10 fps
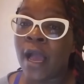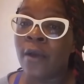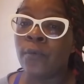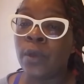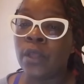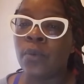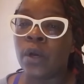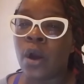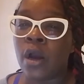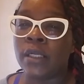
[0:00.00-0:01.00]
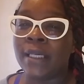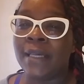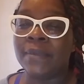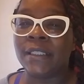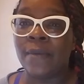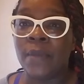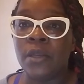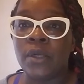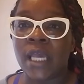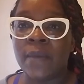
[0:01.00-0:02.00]
I really work hard to keep some
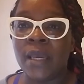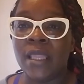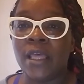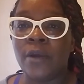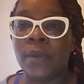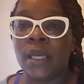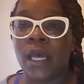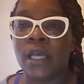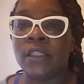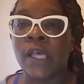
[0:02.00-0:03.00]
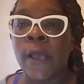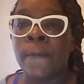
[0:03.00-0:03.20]
entertainment in there because,